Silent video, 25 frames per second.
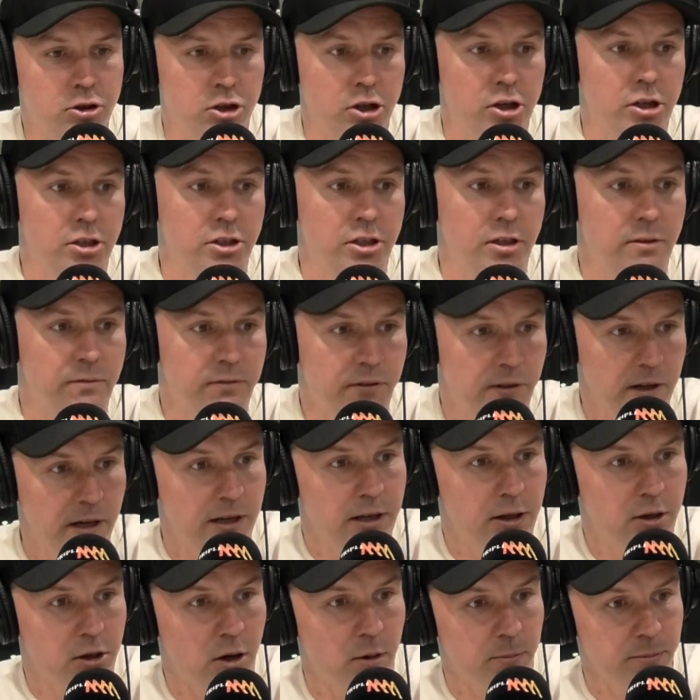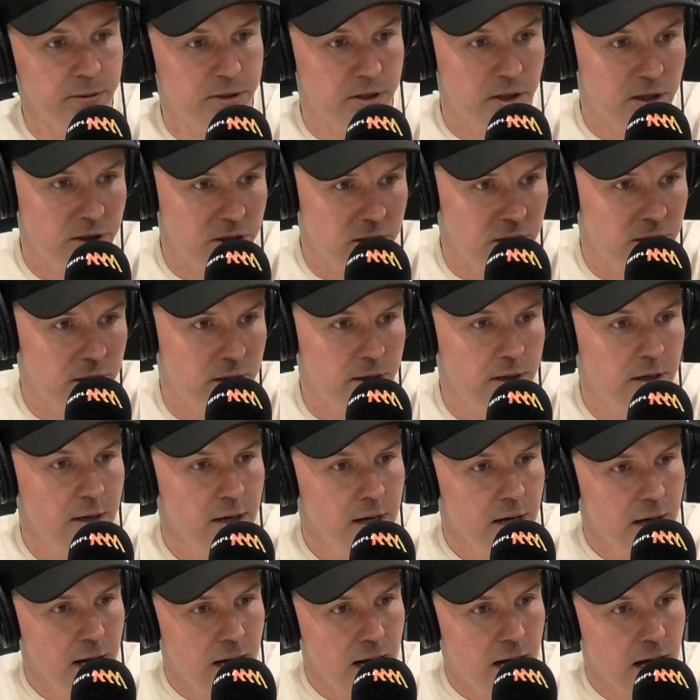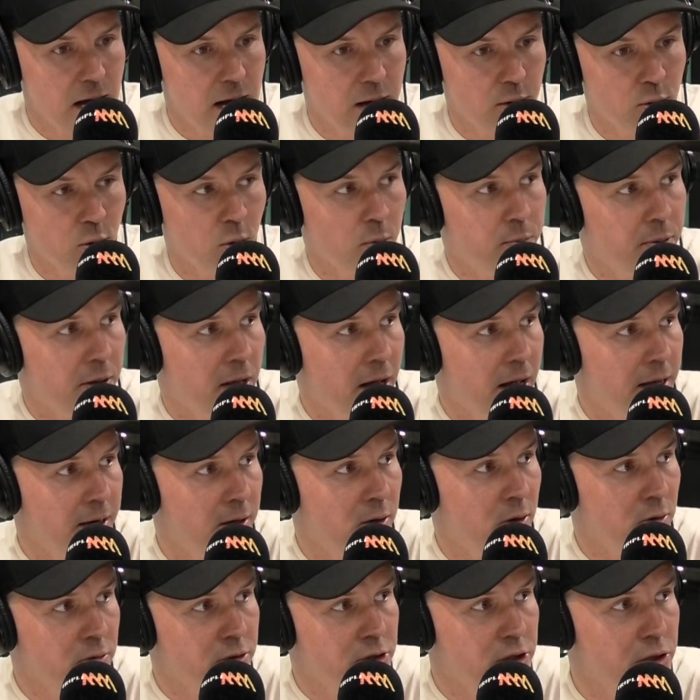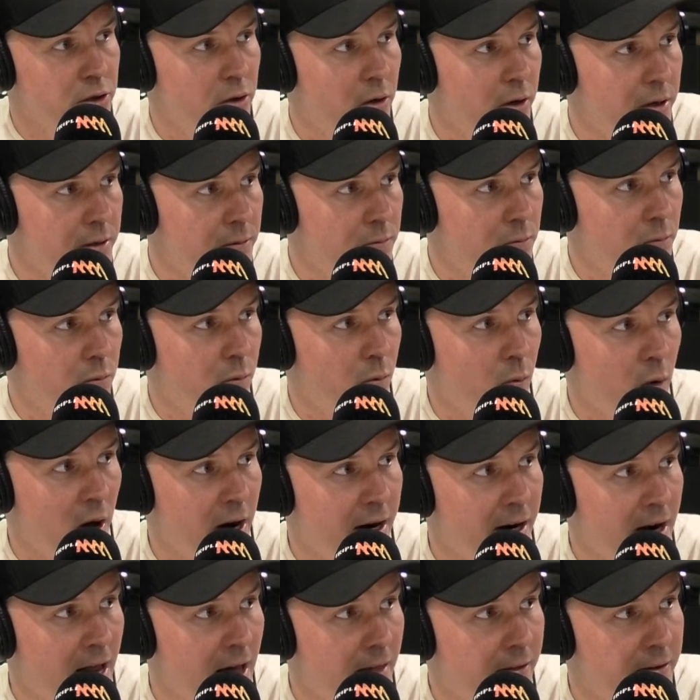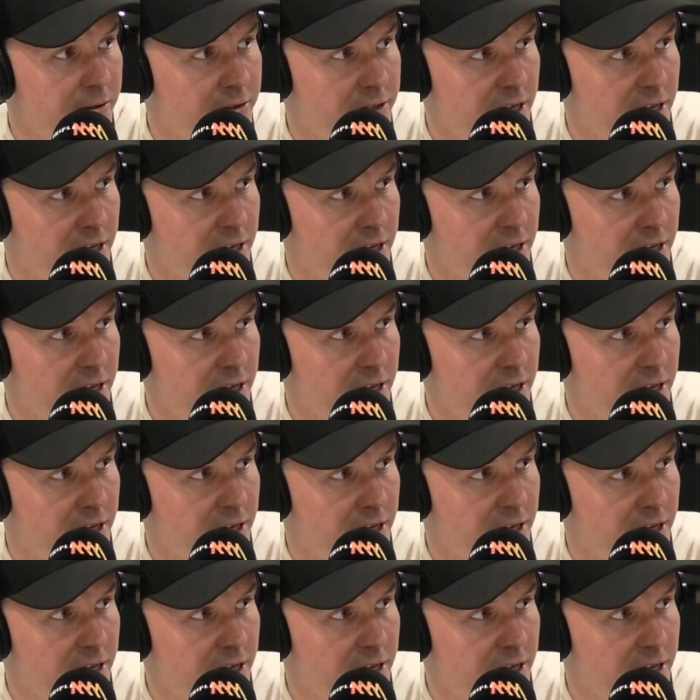Jersey flag competition, all playing alongside one another.